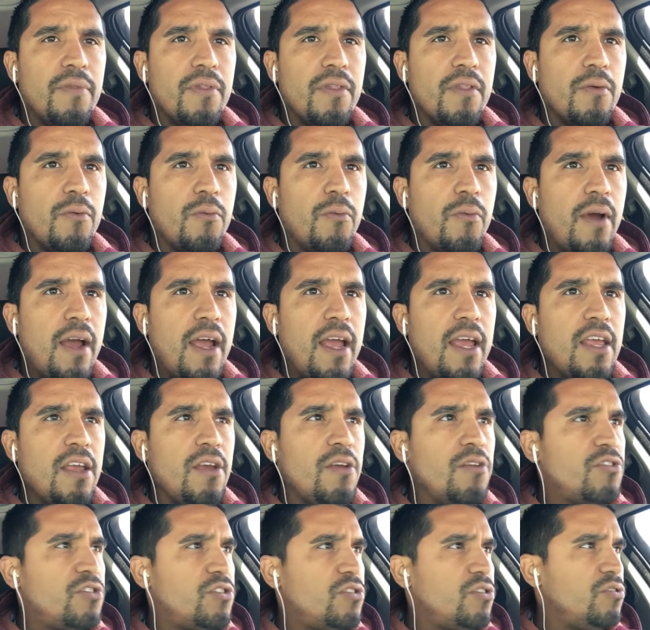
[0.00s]
the way
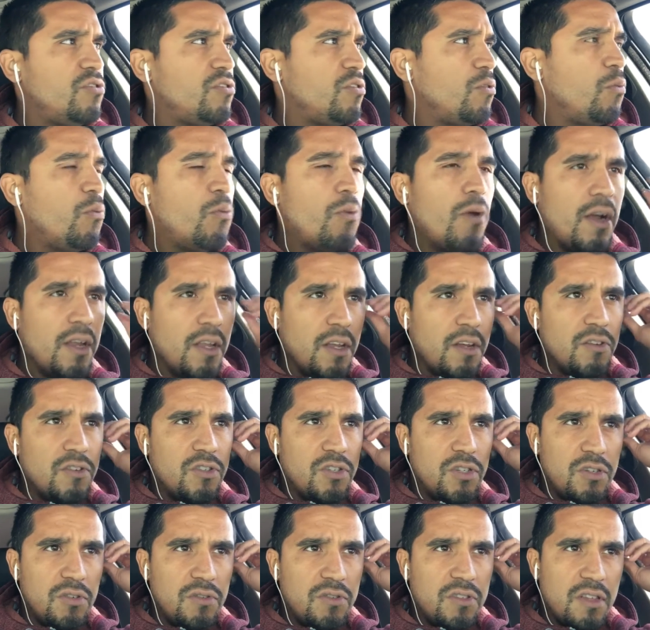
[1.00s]
you choose and what you
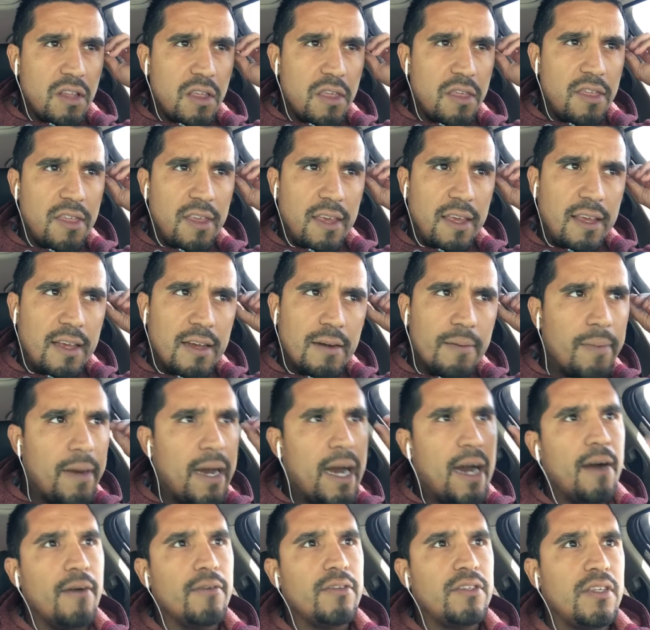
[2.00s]
choose to think
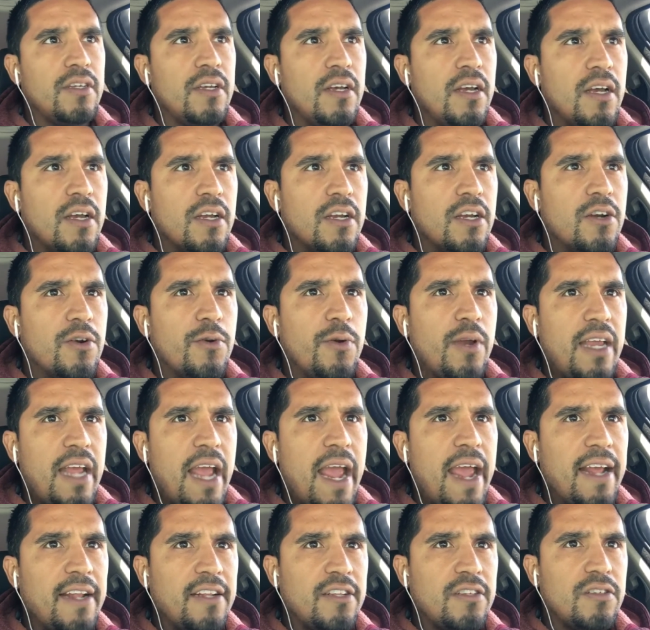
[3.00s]
about
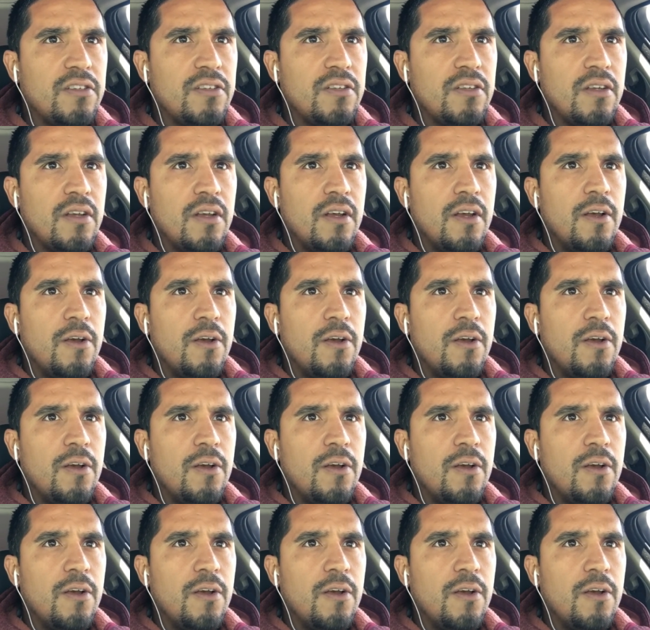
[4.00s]
creates